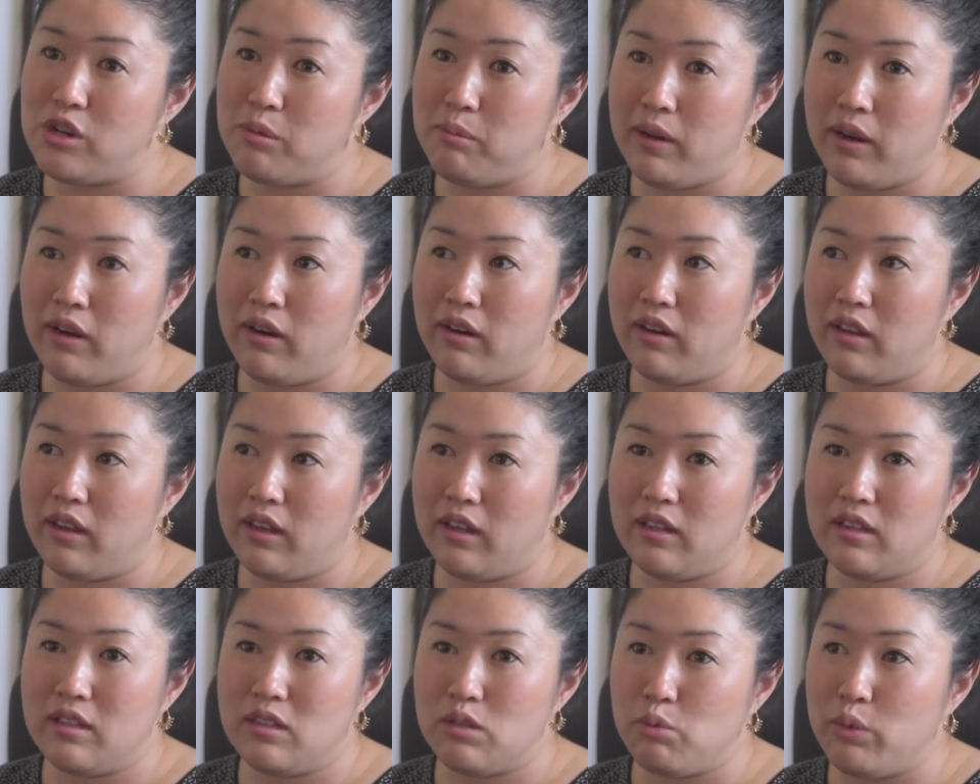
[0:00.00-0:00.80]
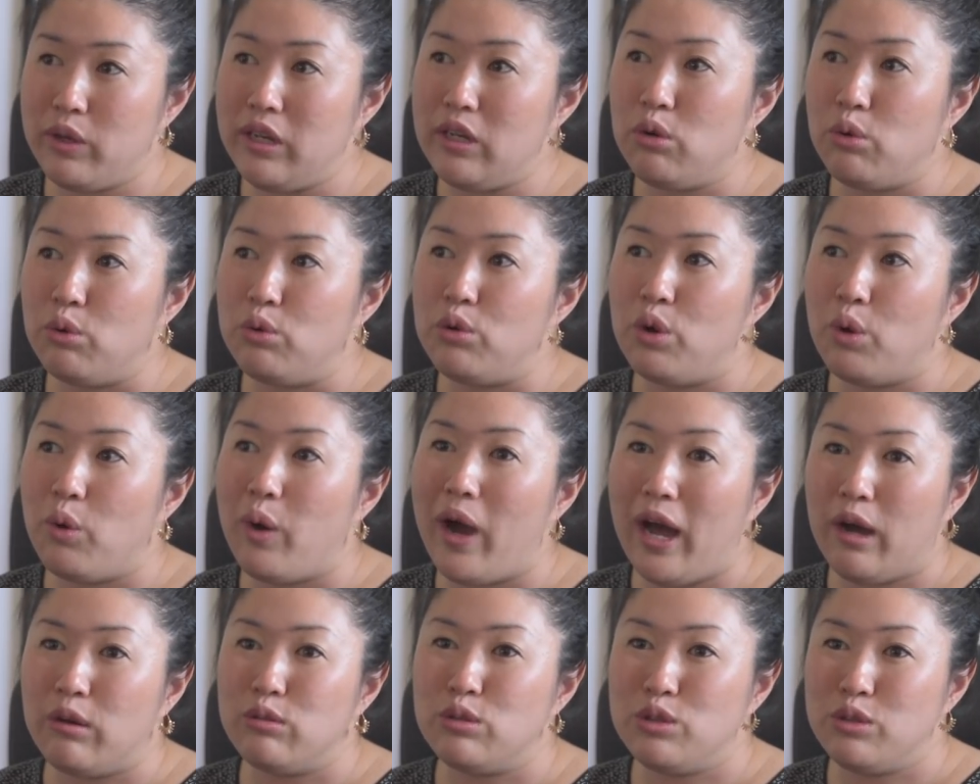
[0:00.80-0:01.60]
Americans. We don't know
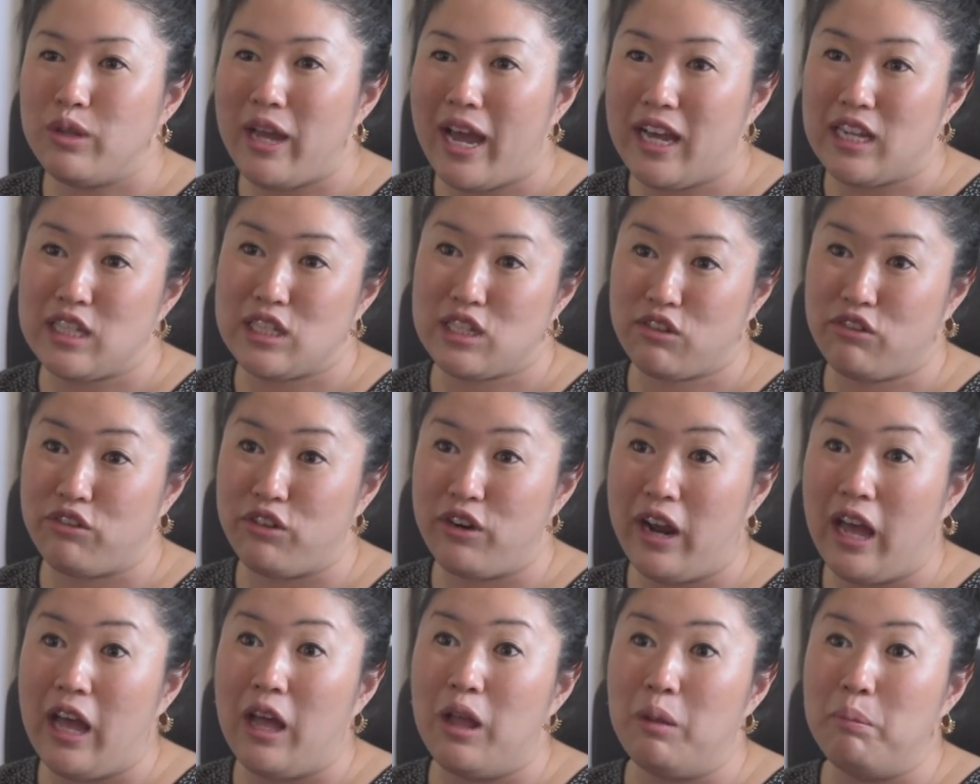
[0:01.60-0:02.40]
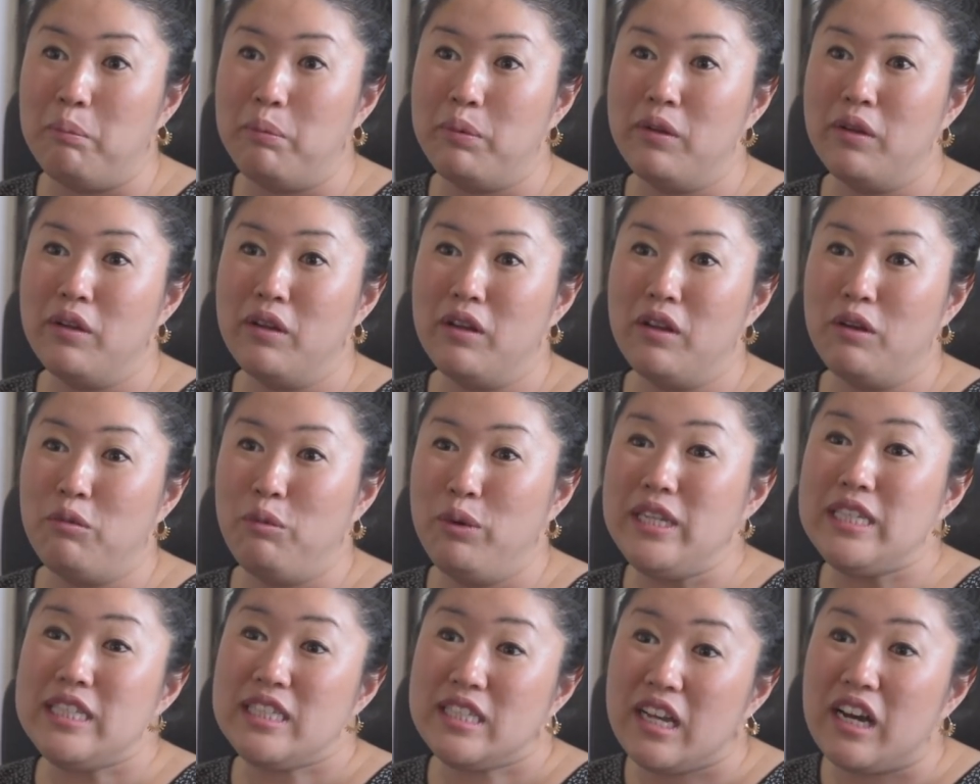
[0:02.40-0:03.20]
how to ask for help.
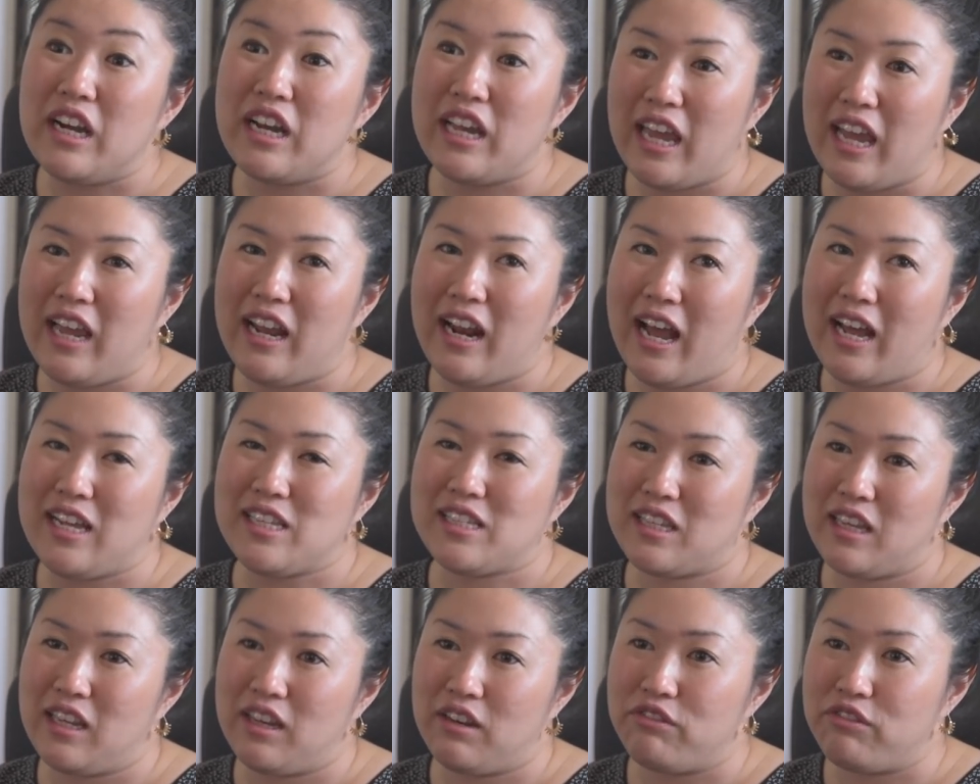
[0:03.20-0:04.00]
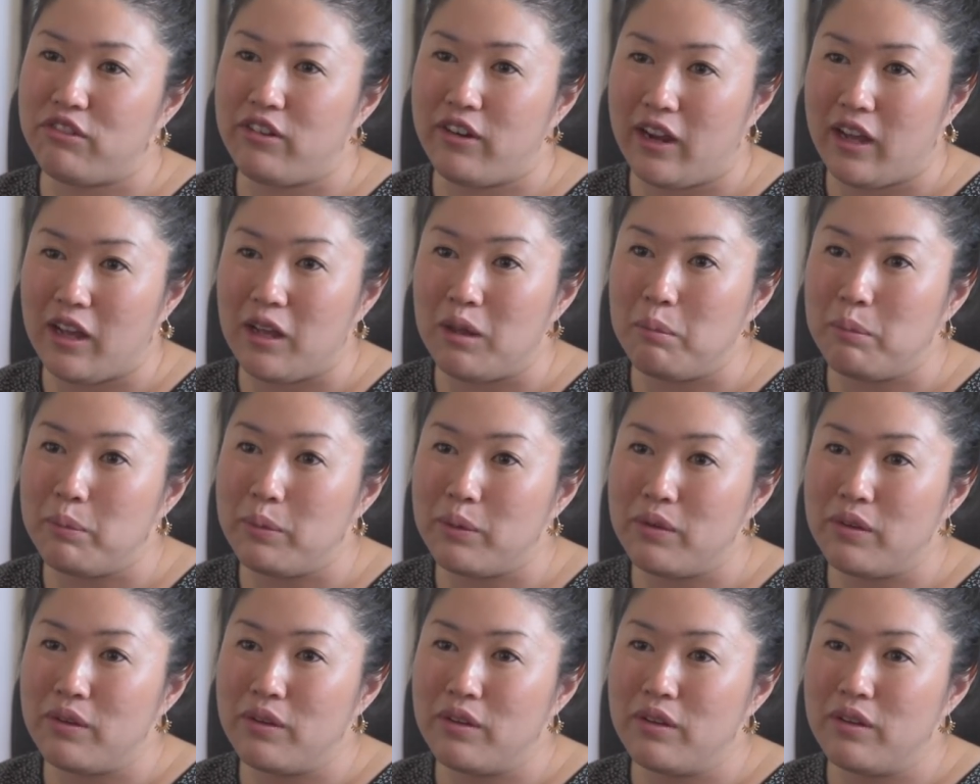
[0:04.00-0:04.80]
We suck at asking for help,
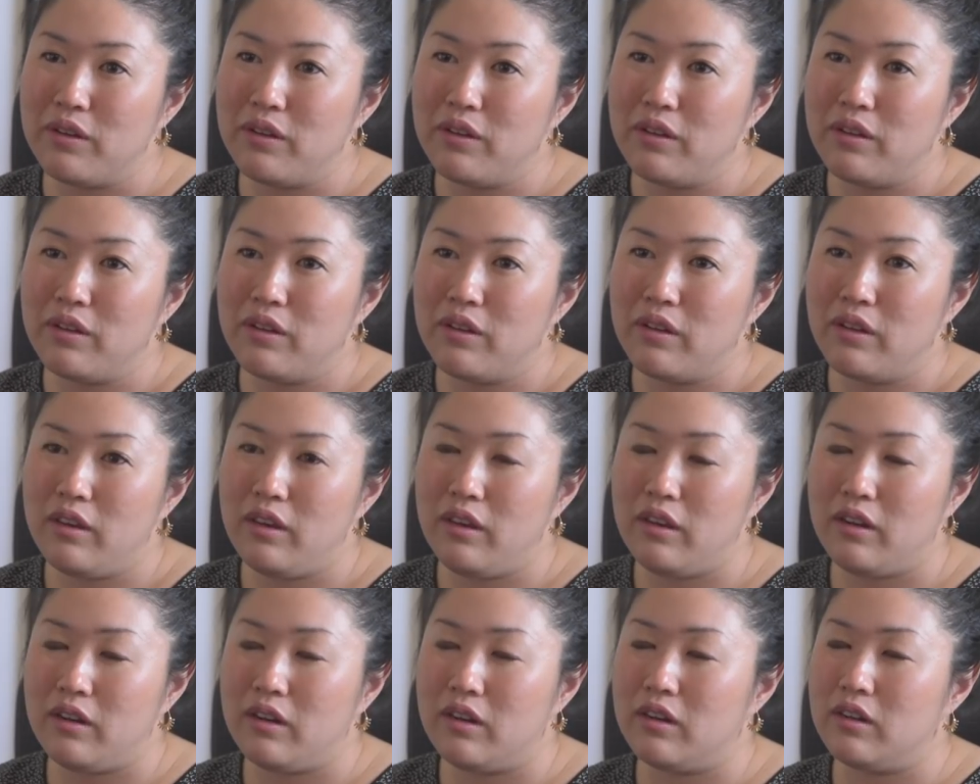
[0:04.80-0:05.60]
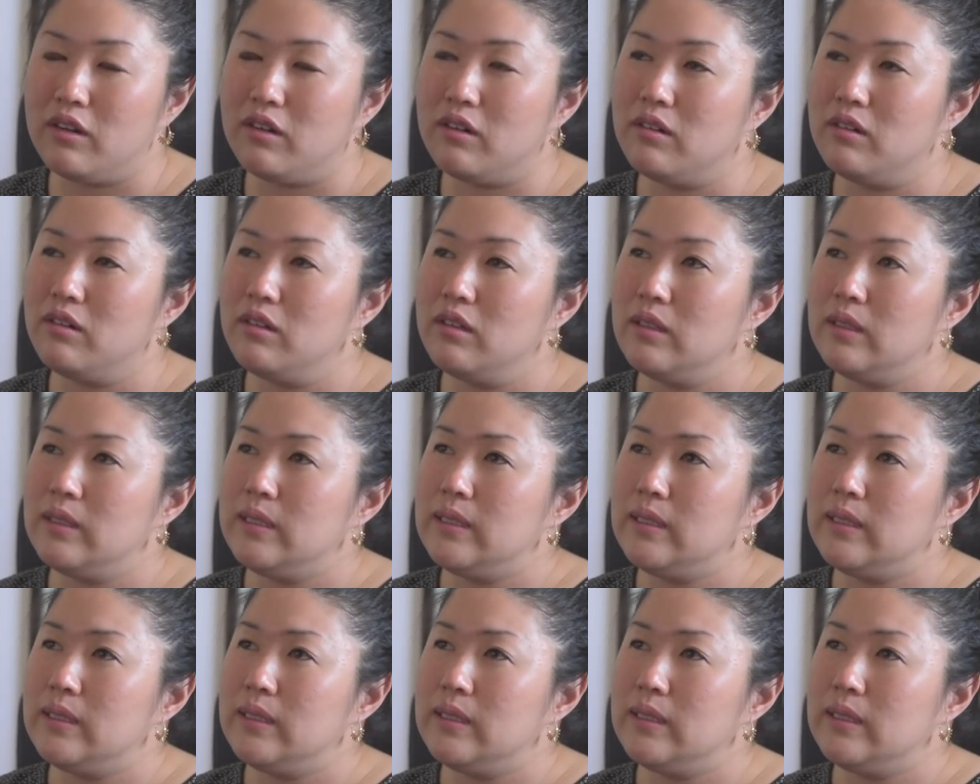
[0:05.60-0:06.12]
you know?